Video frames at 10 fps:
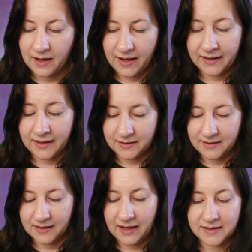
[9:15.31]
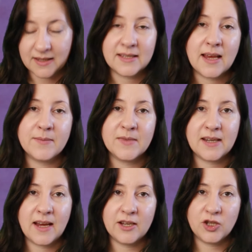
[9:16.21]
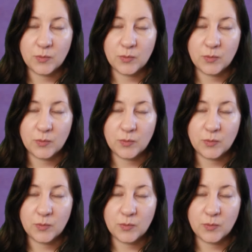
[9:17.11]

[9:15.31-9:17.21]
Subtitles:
and get to the same stage